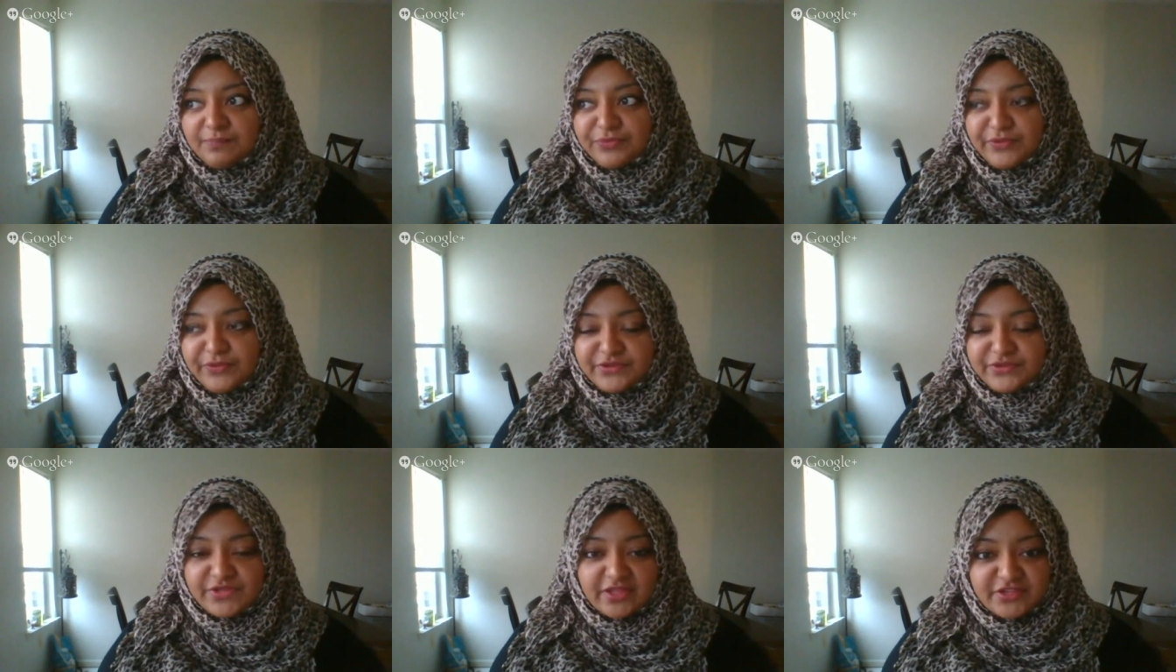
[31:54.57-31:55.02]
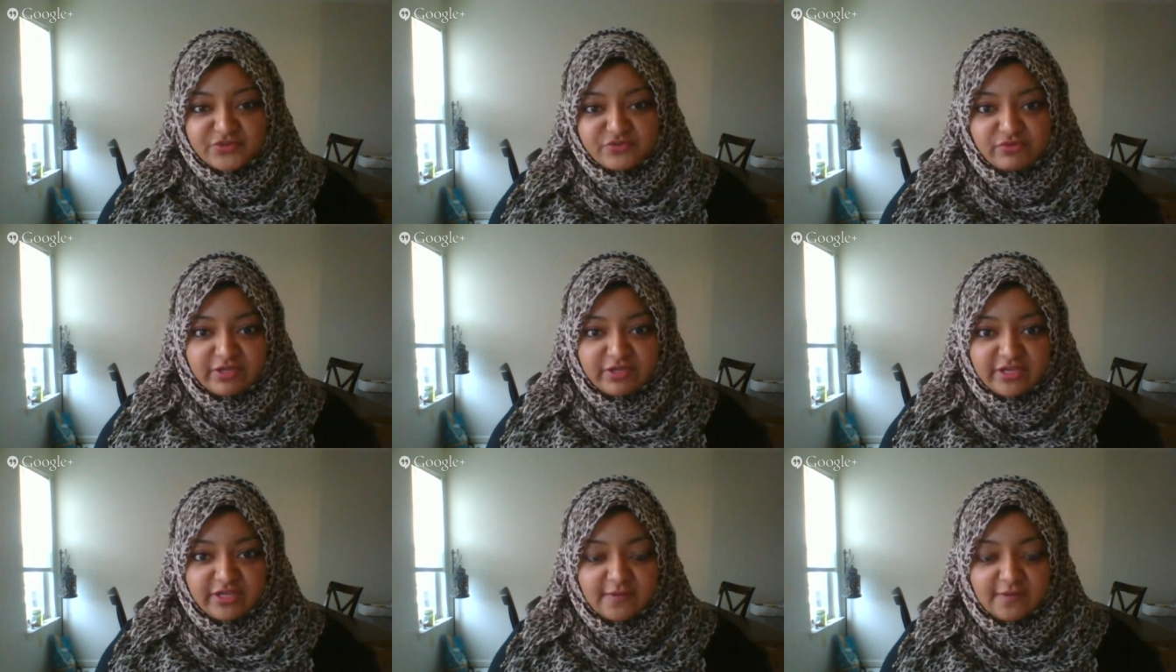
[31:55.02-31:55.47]
it's like this
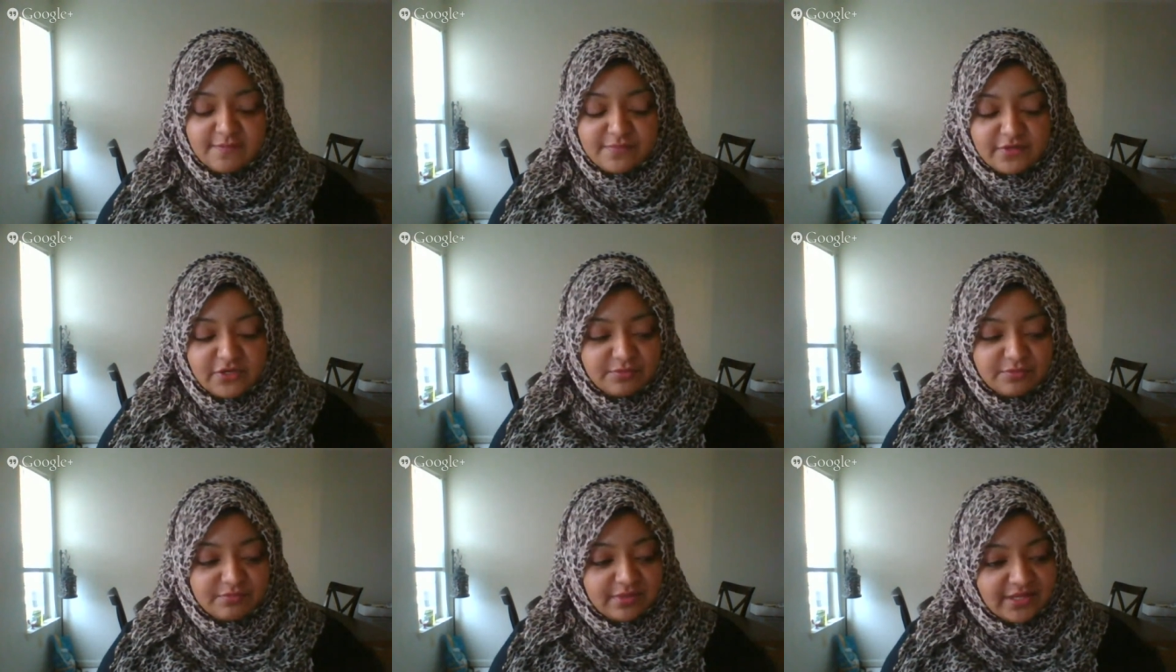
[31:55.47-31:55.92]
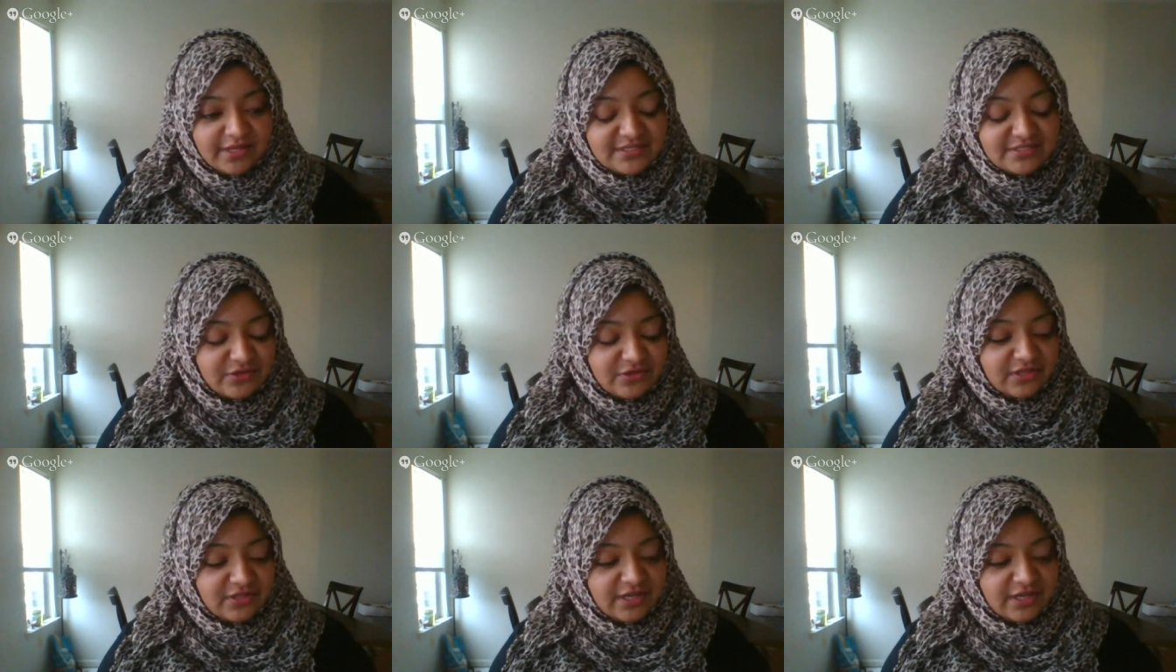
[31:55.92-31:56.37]
really hip new place,
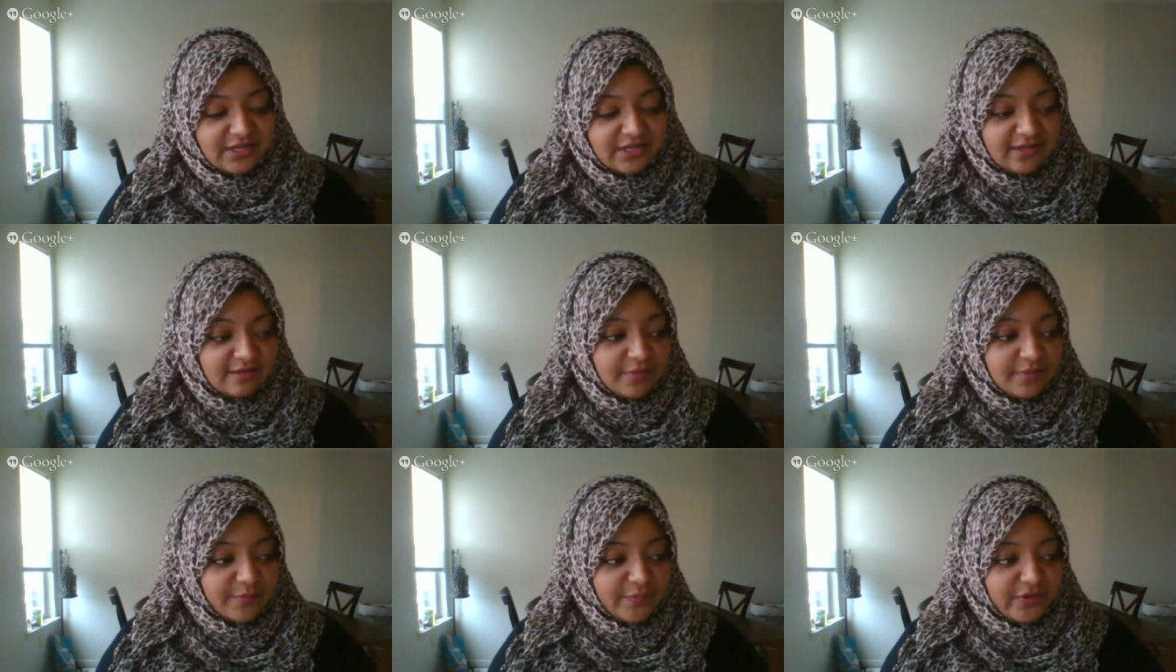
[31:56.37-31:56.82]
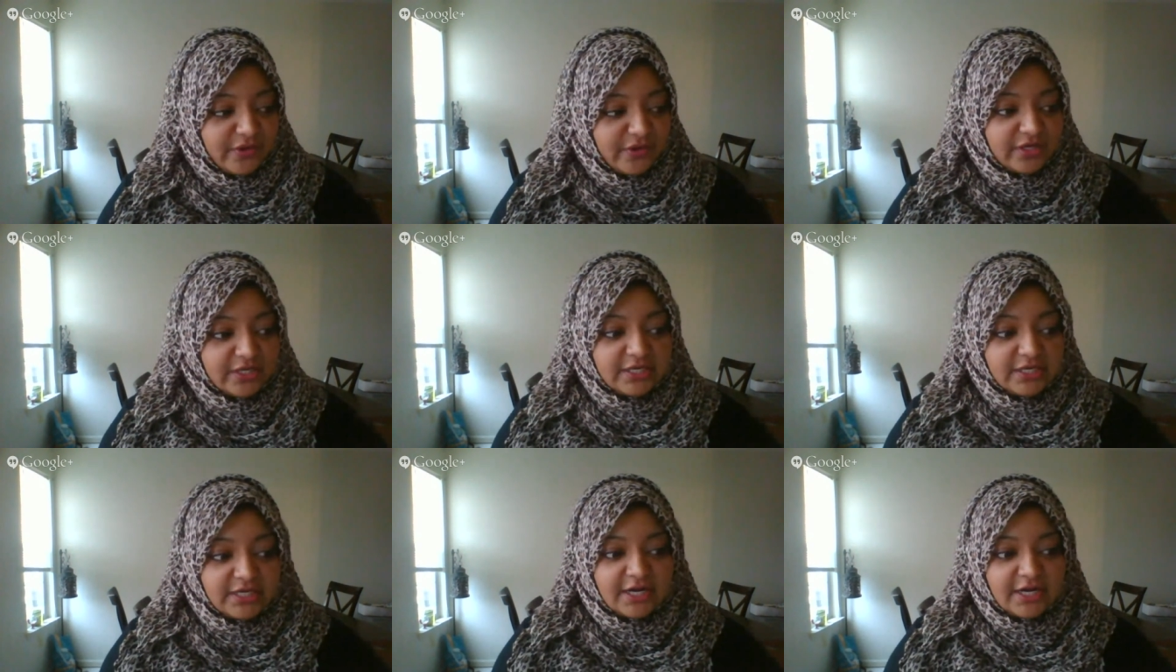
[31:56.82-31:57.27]
so a lot of young people.
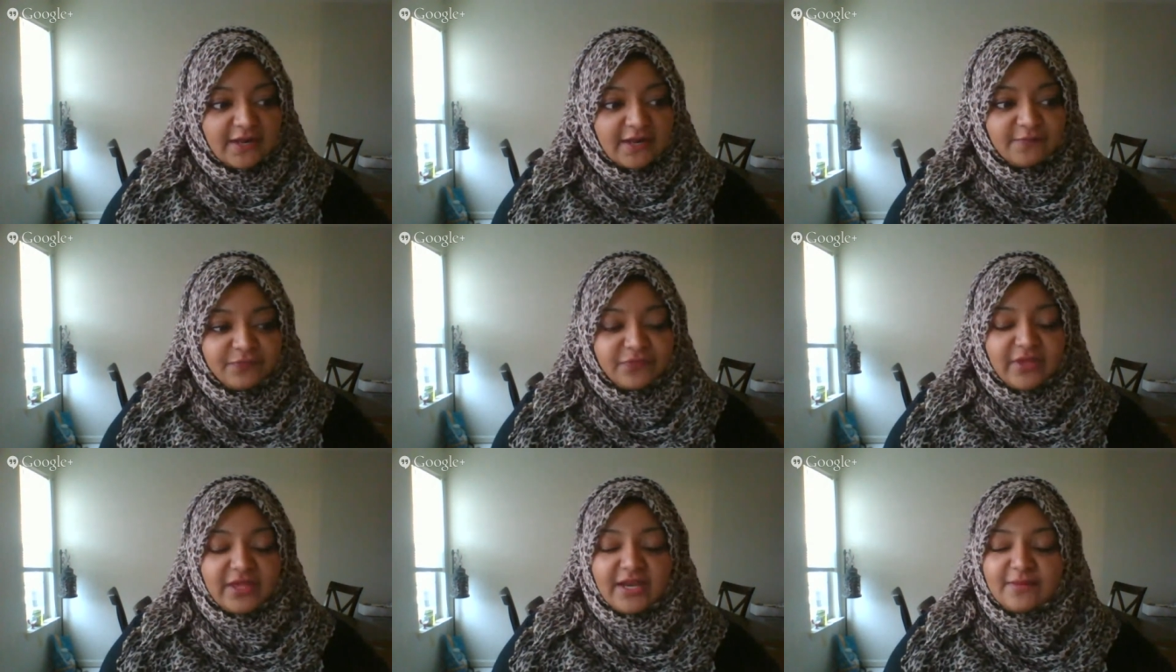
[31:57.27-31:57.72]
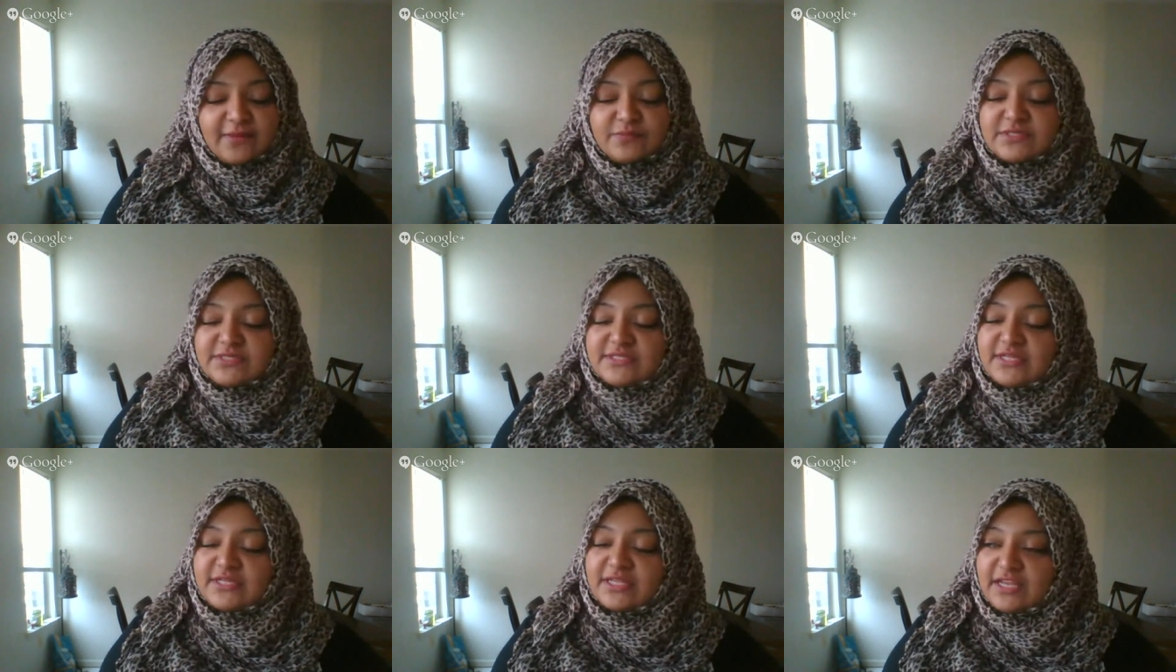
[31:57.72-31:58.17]
And I'm
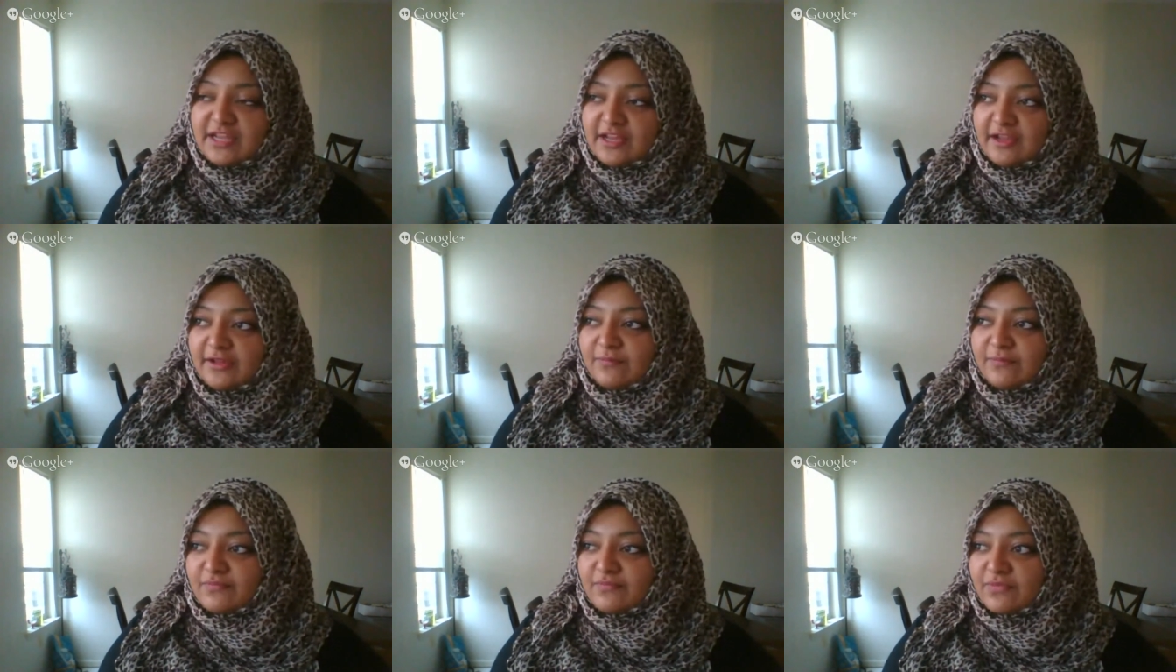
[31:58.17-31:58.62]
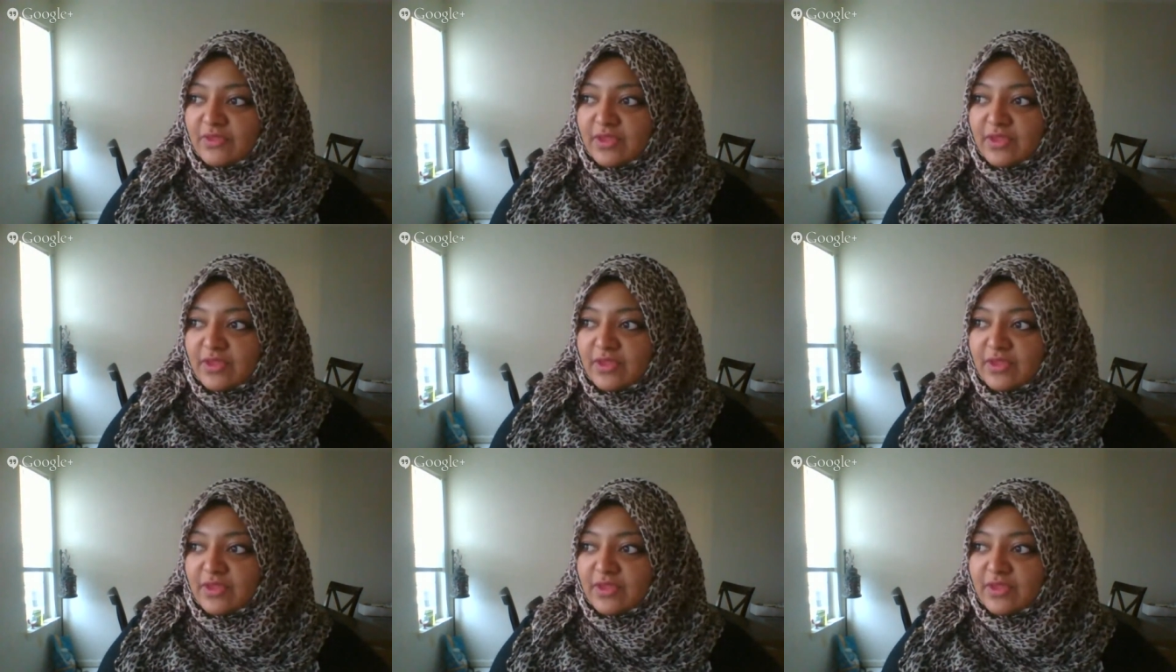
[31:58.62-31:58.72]
just sitting,